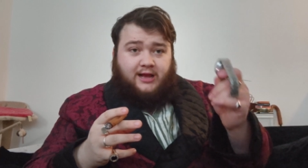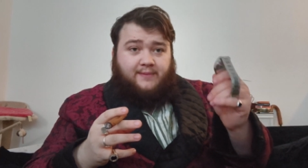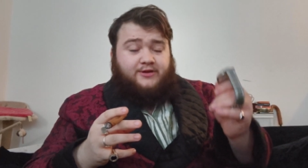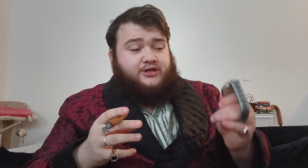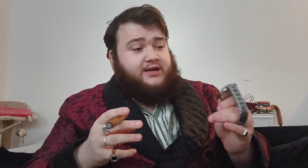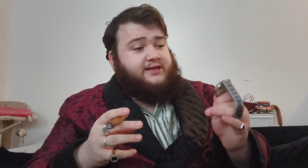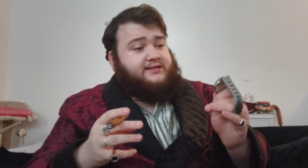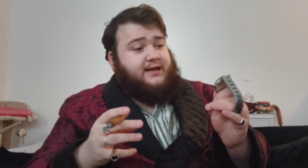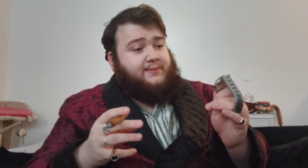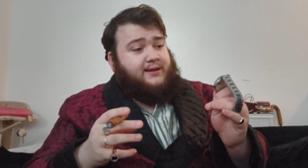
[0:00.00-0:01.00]
I've been checking the
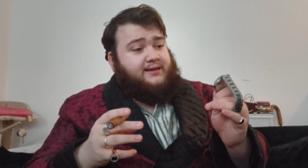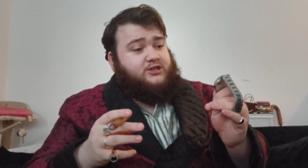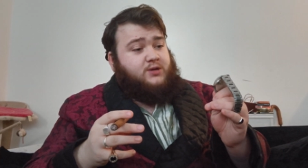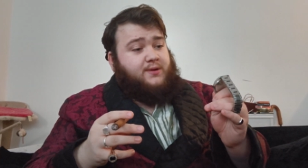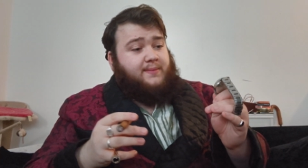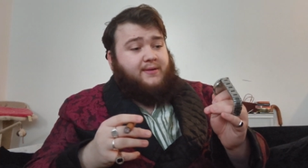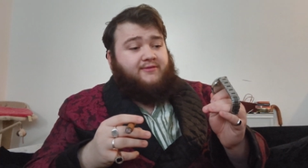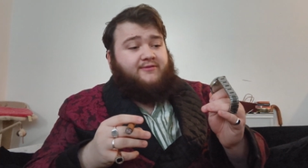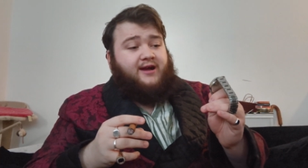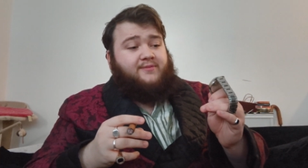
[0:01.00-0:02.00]
time. I lit this up at
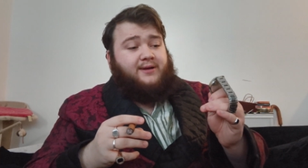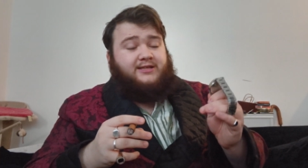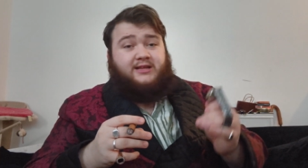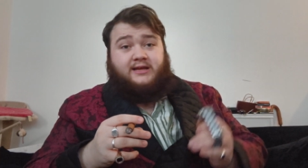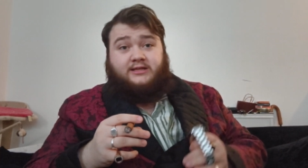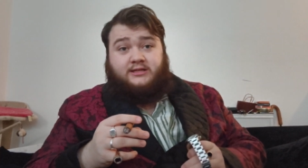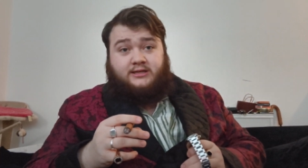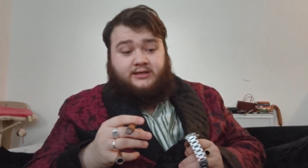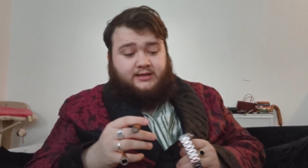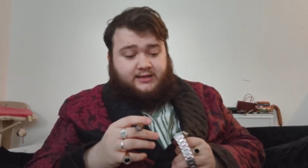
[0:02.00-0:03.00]
about 8:05.
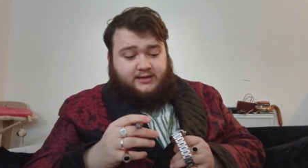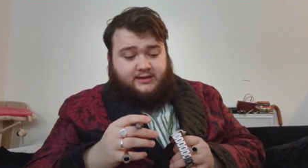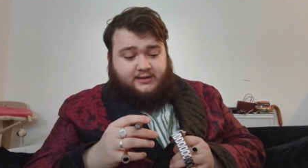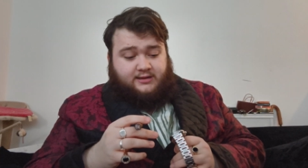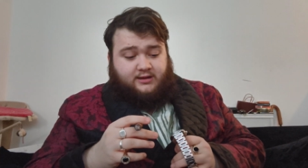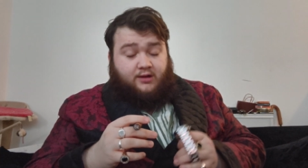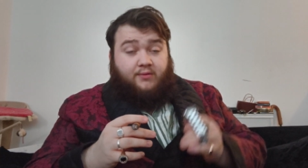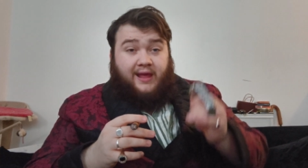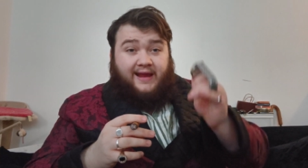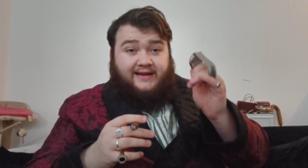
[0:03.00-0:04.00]

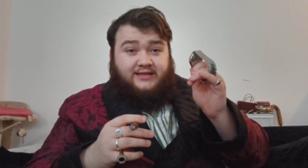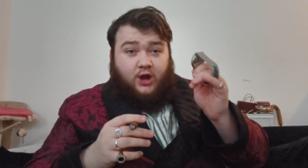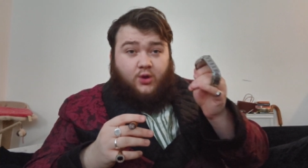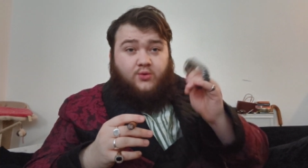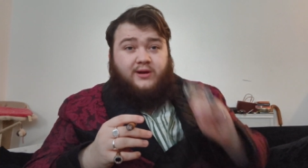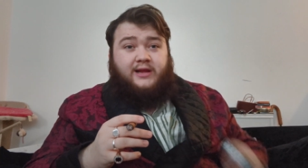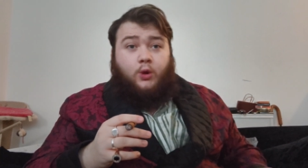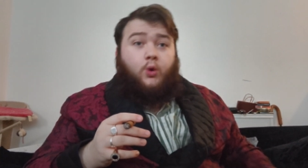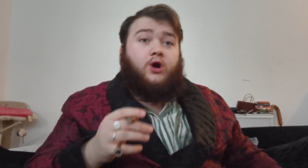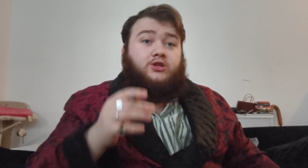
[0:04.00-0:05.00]
It is only
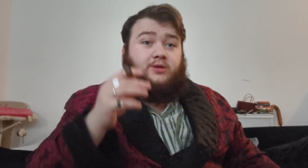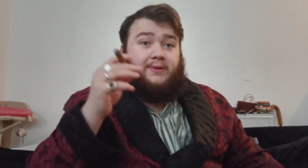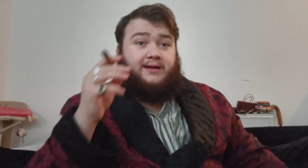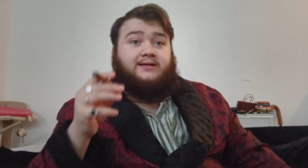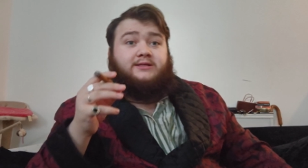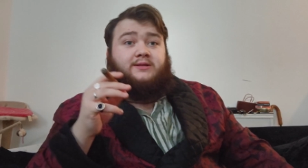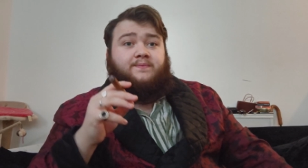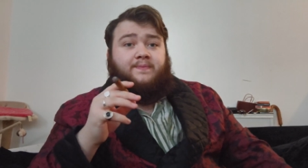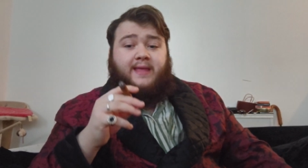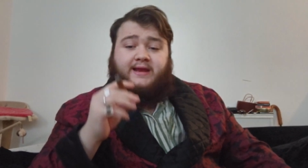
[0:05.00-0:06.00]
8:15.
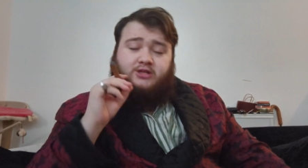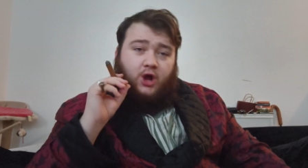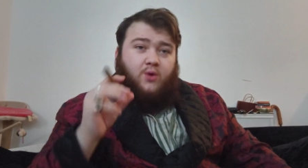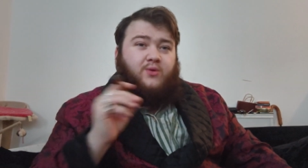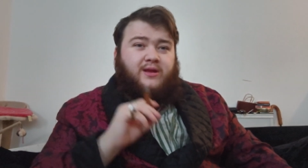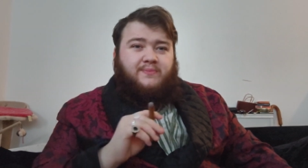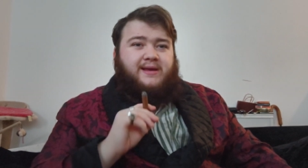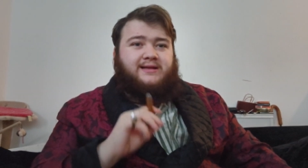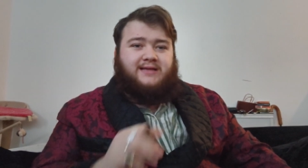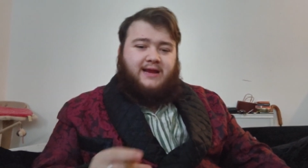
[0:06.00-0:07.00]
It has only
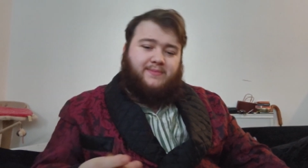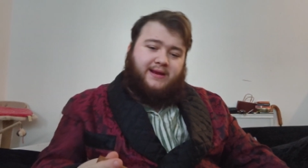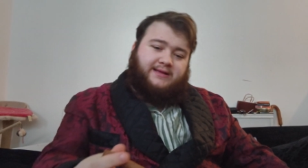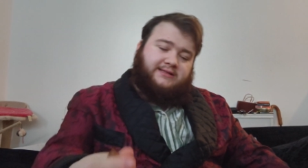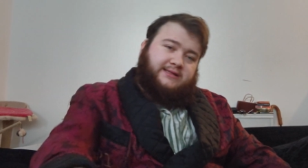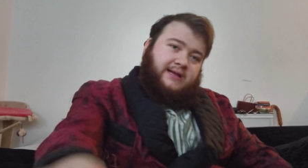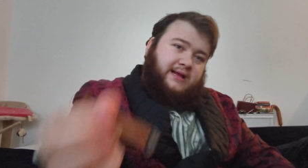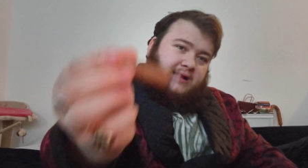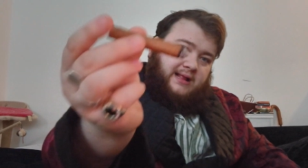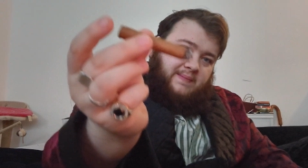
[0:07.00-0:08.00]
been 10 minutes.
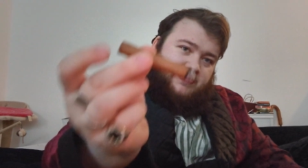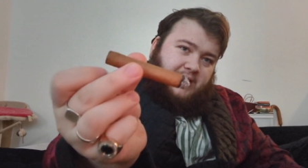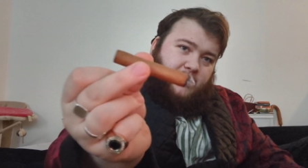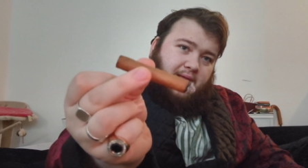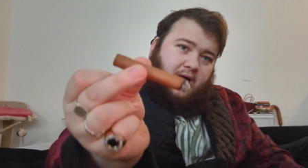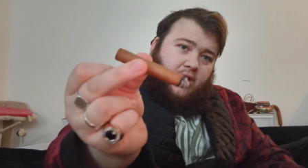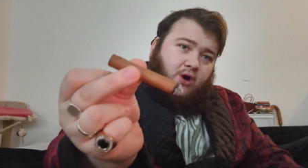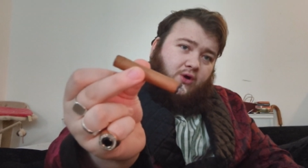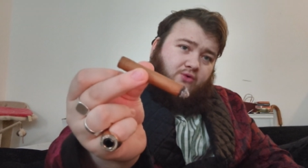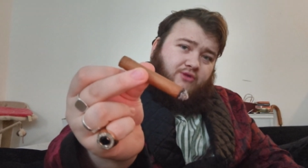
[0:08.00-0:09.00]
And we are
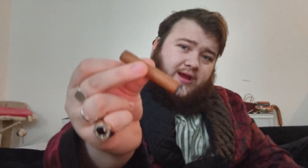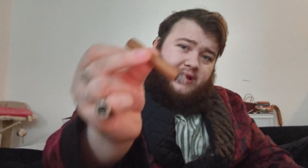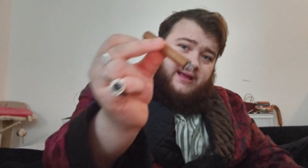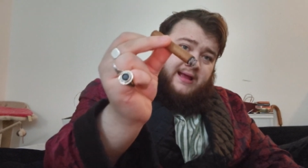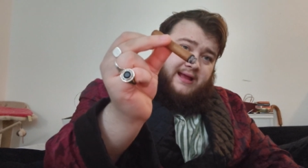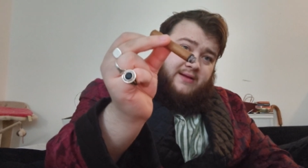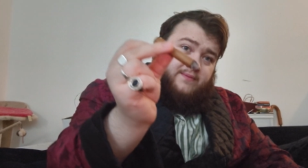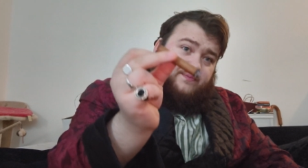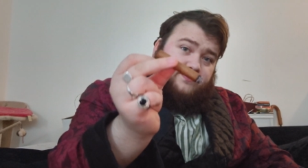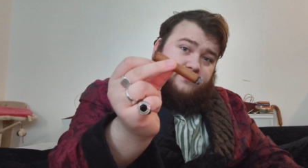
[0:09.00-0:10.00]
already
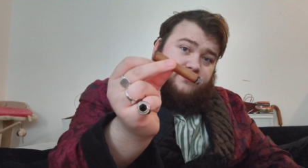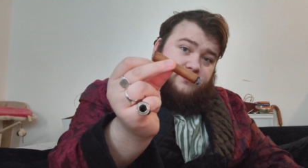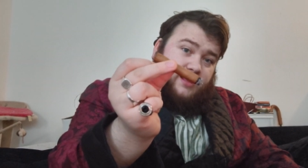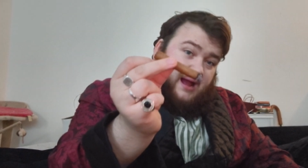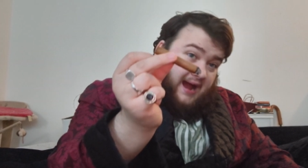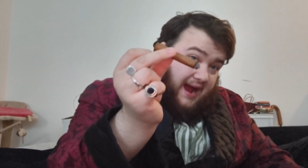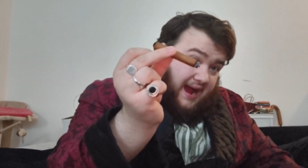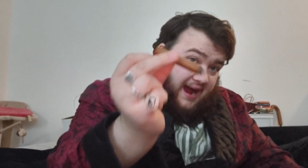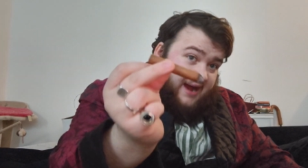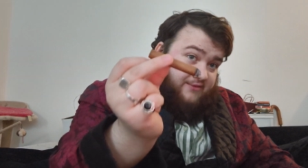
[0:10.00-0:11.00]

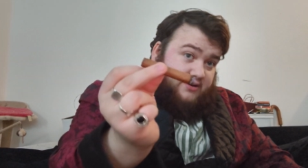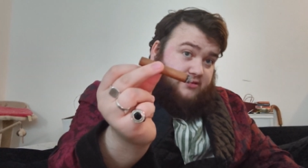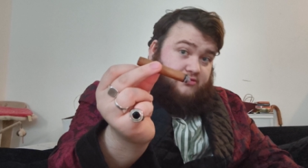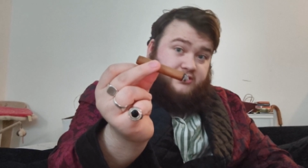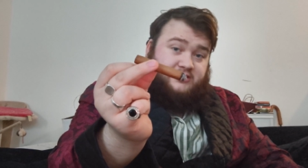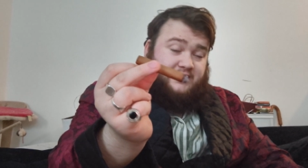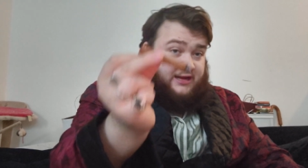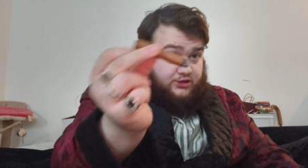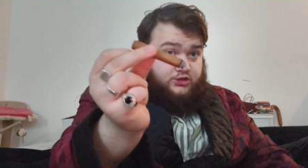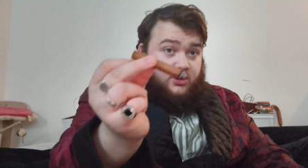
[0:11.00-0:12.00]
halfway through the
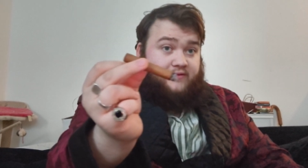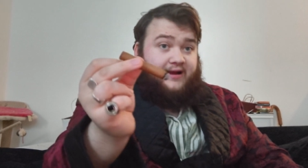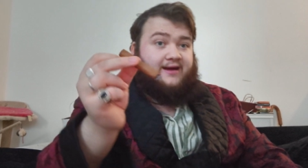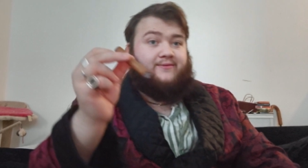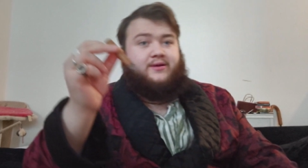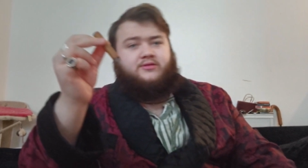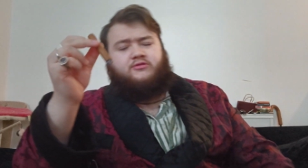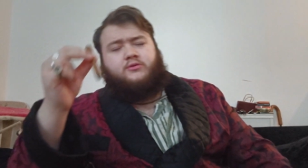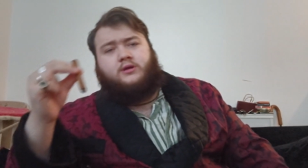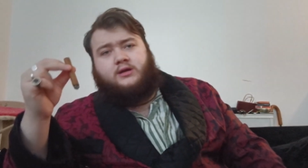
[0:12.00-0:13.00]
cigar, just over halfway
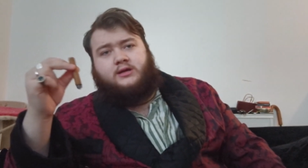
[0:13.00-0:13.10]
through.